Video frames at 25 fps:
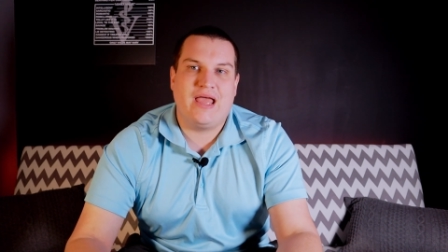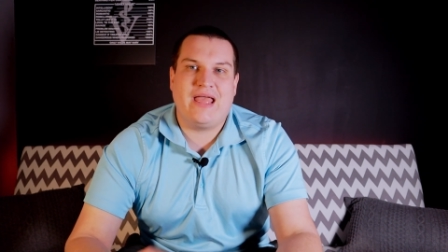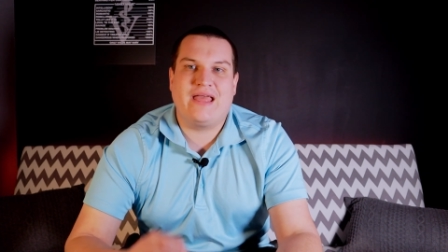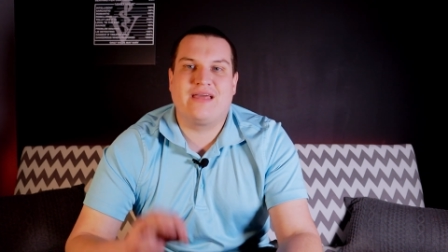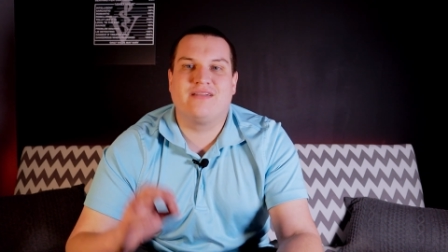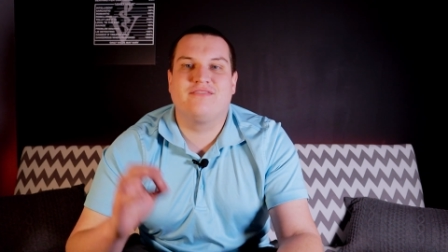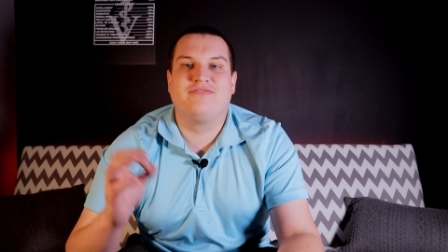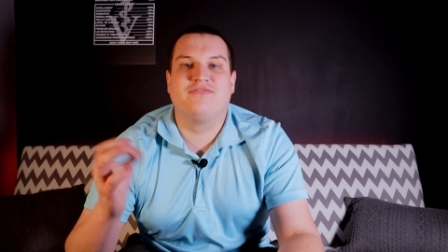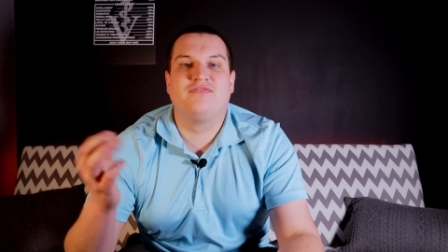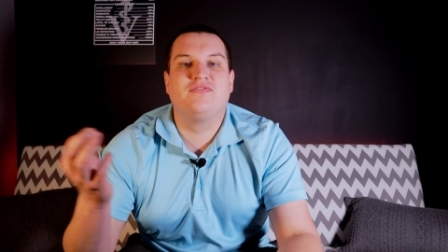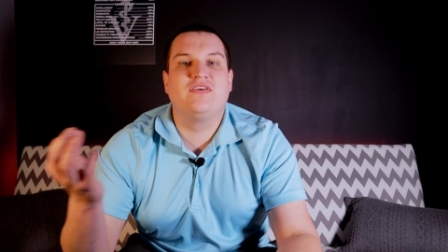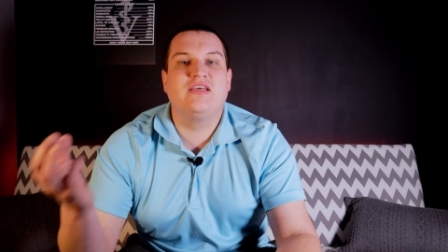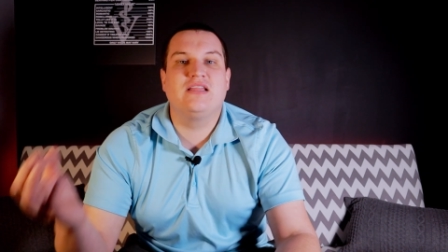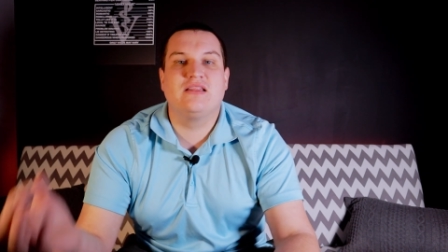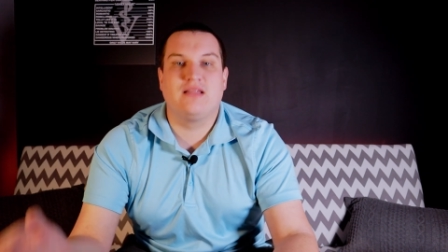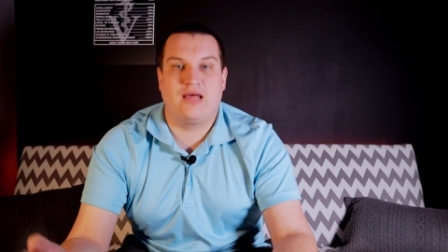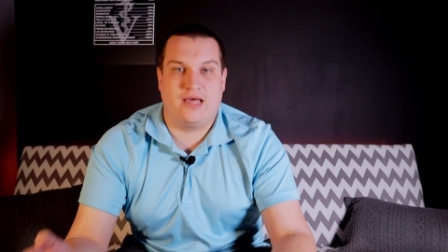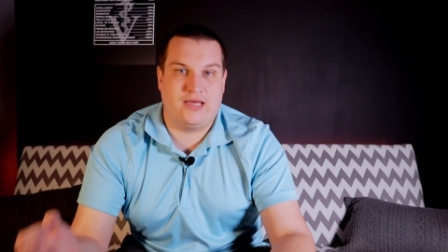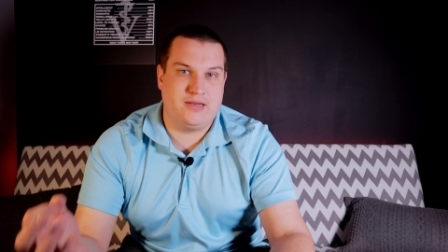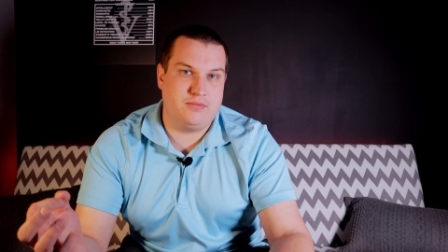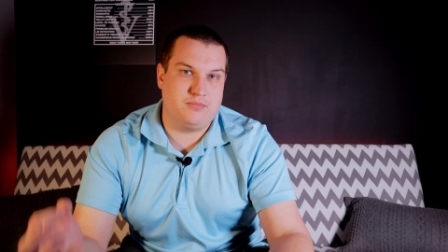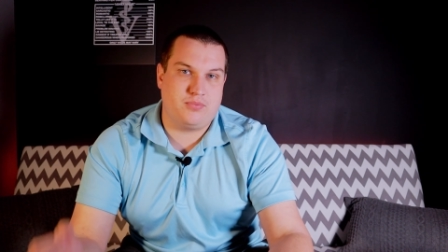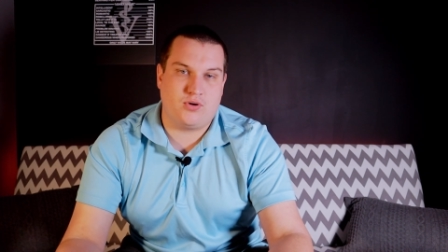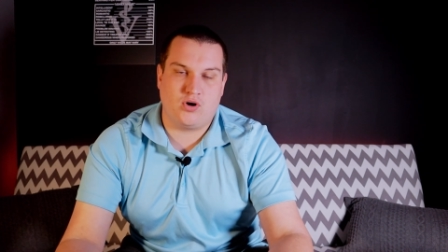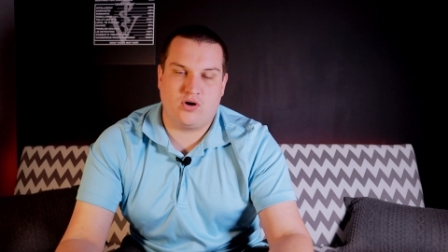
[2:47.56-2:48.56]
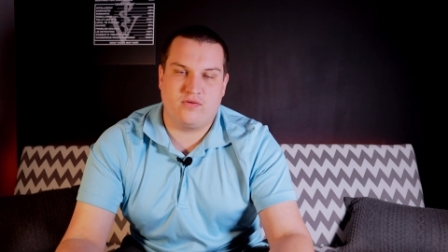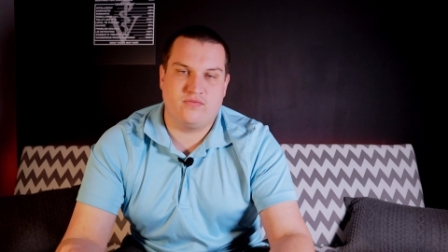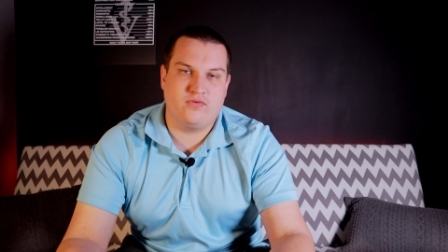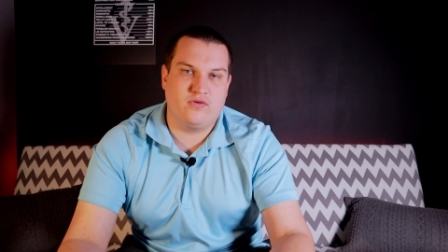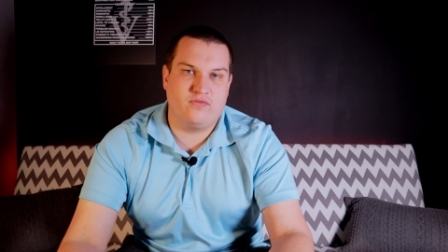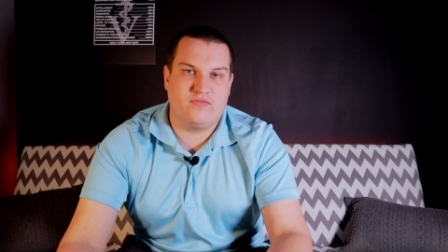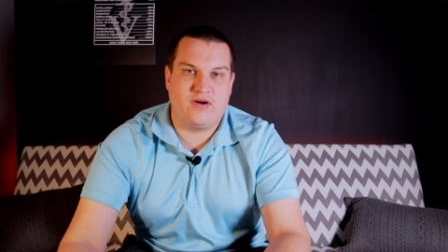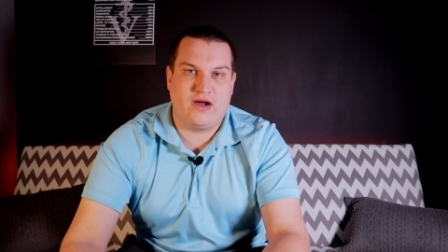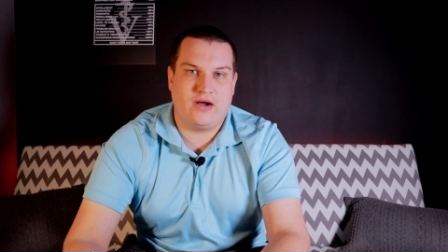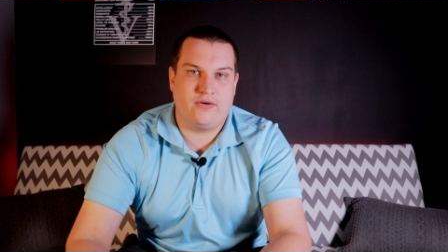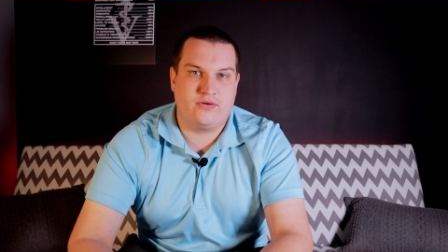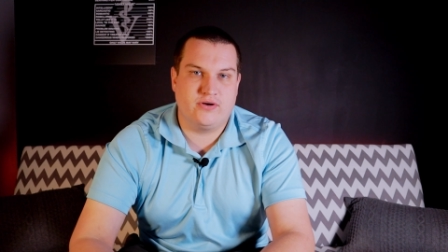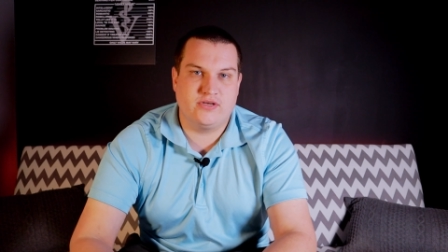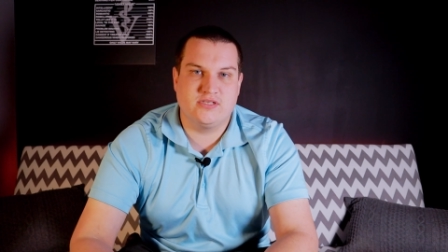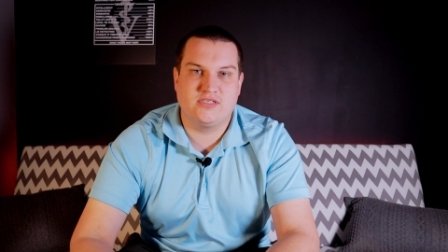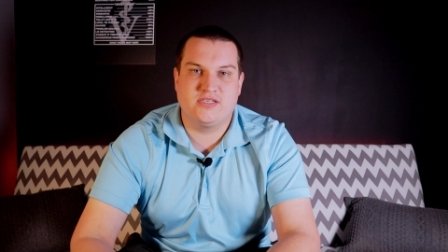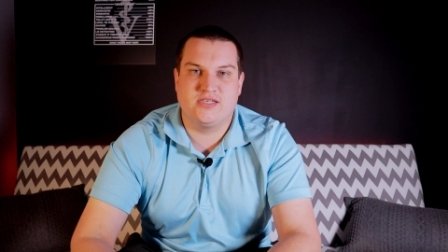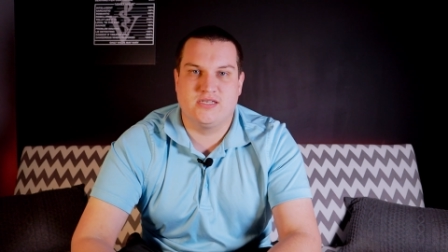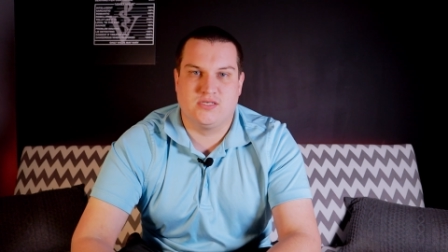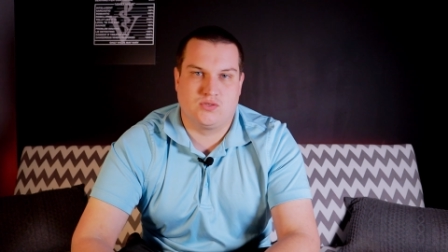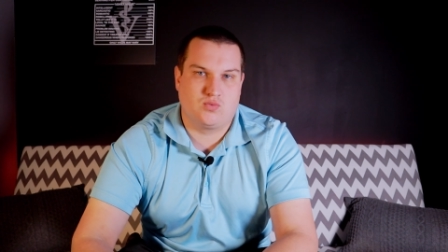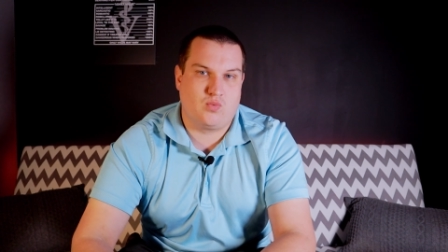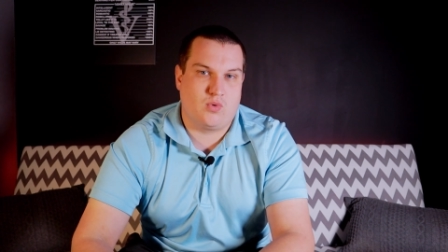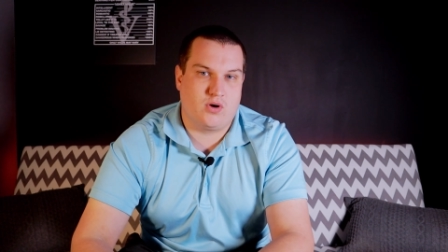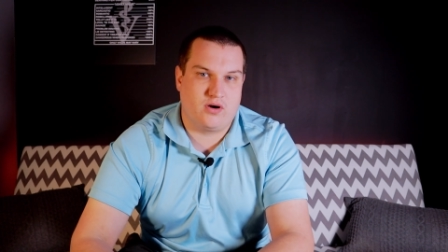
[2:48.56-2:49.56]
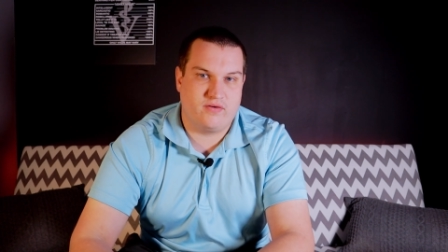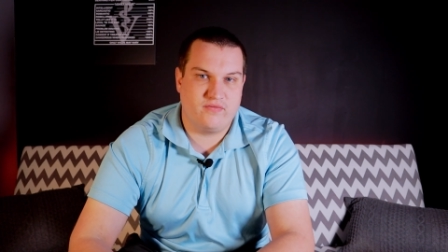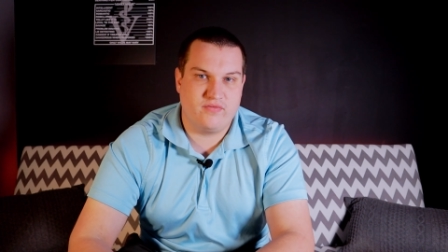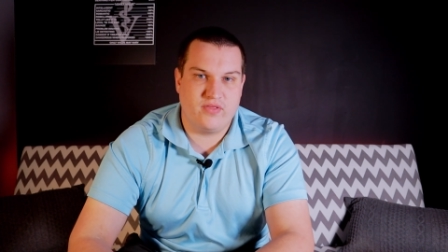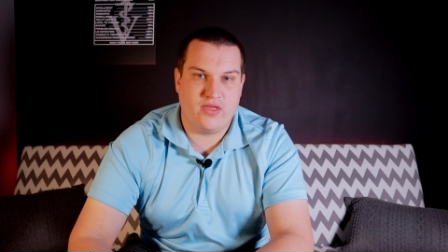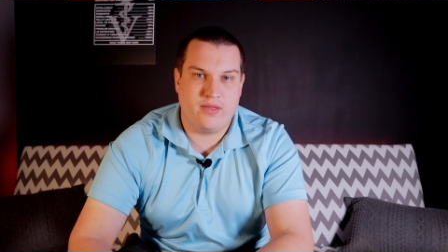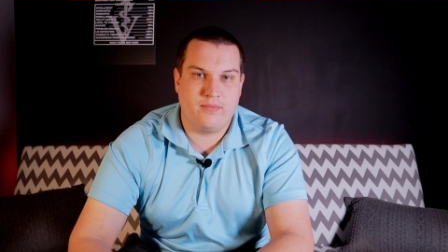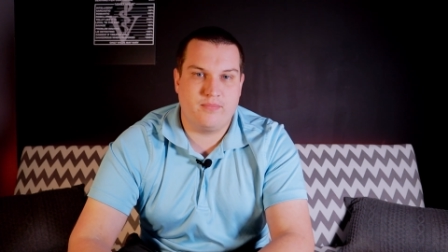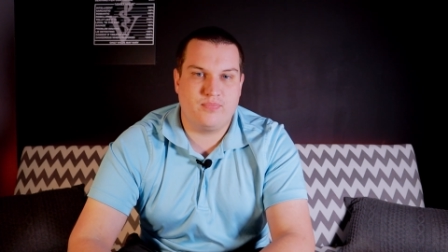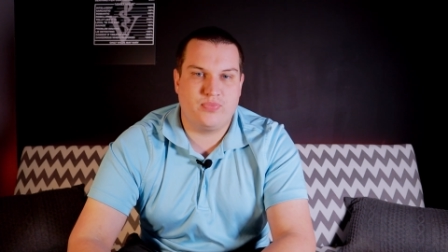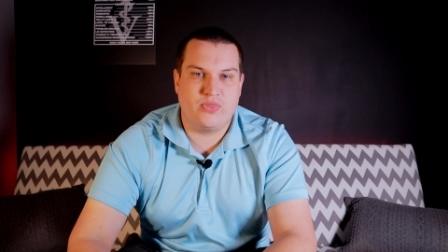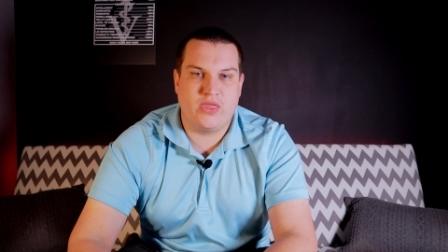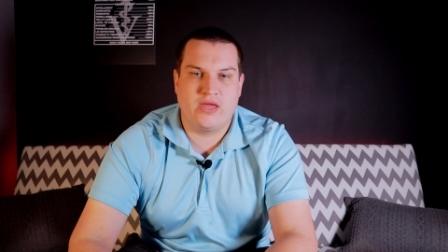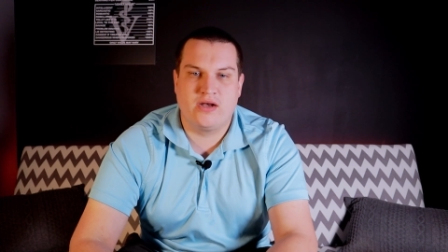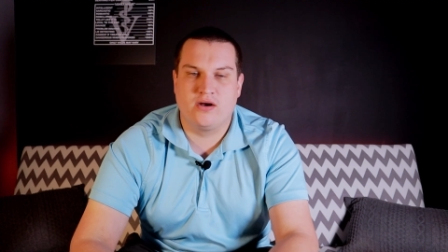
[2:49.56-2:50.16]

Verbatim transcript: and feline parvovirus is one of them.